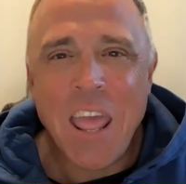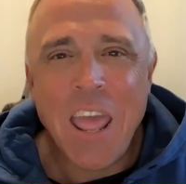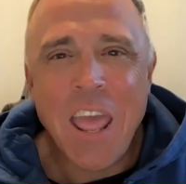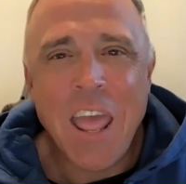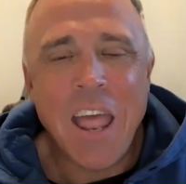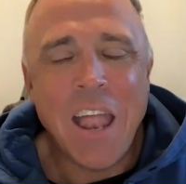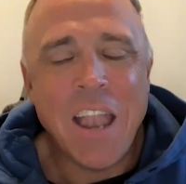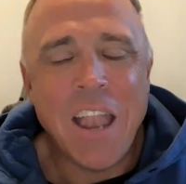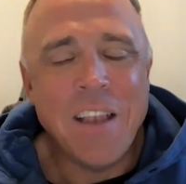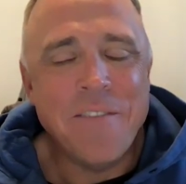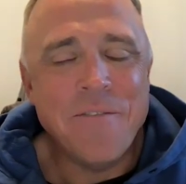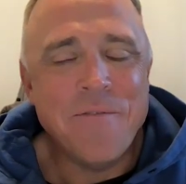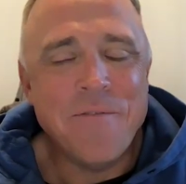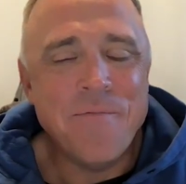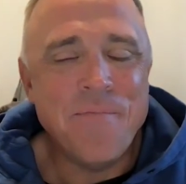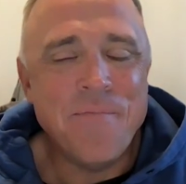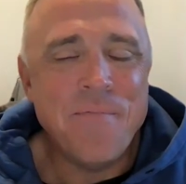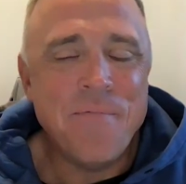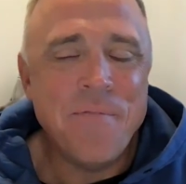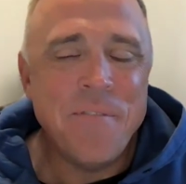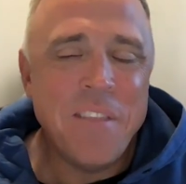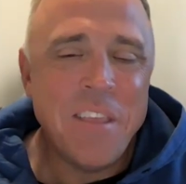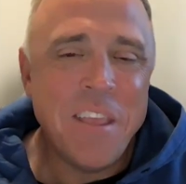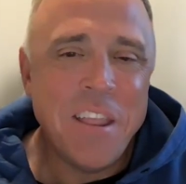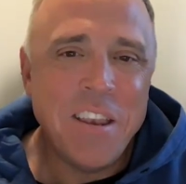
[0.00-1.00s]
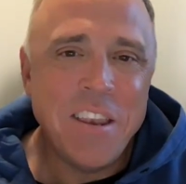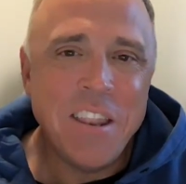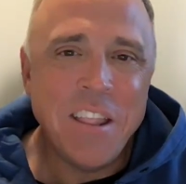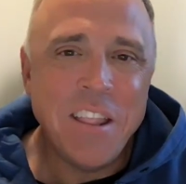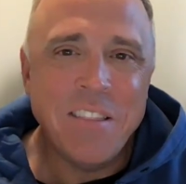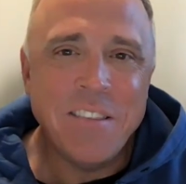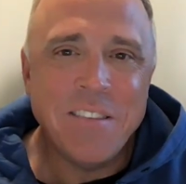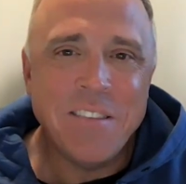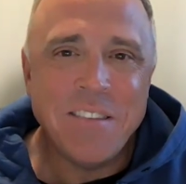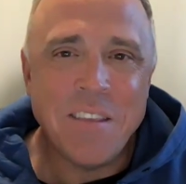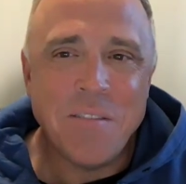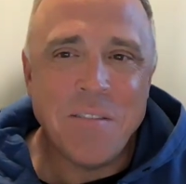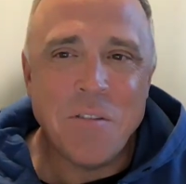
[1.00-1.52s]
and it
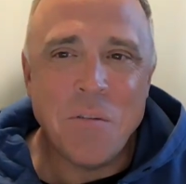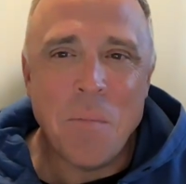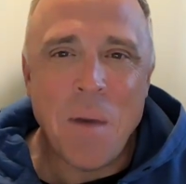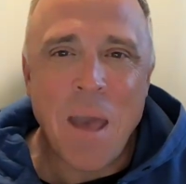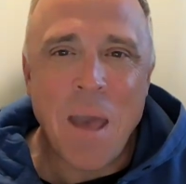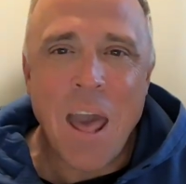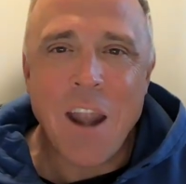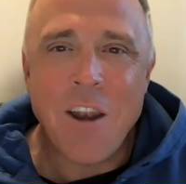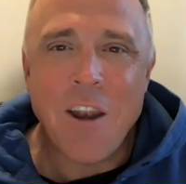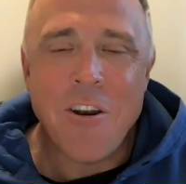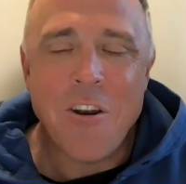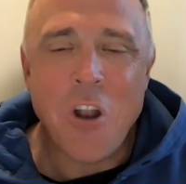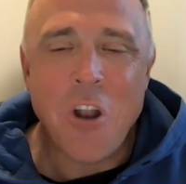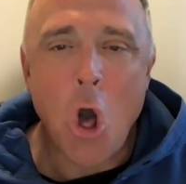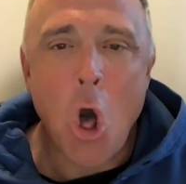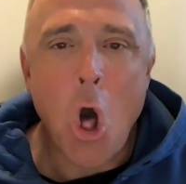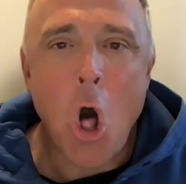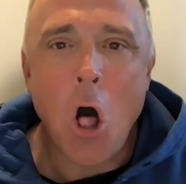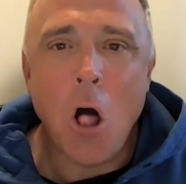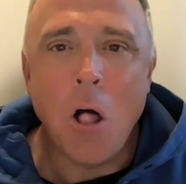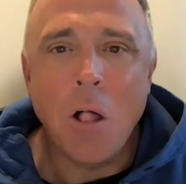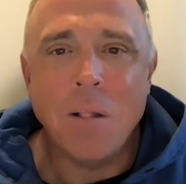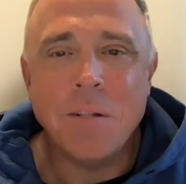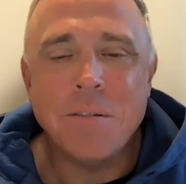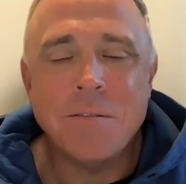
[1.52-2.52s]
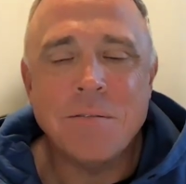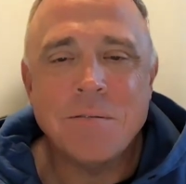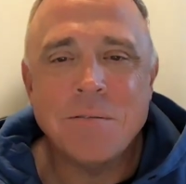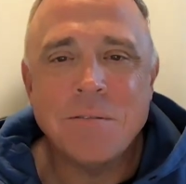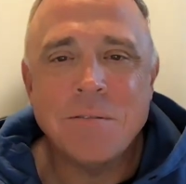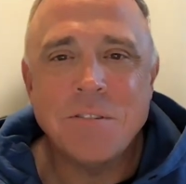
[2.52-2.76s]
didn't seem to matter at all.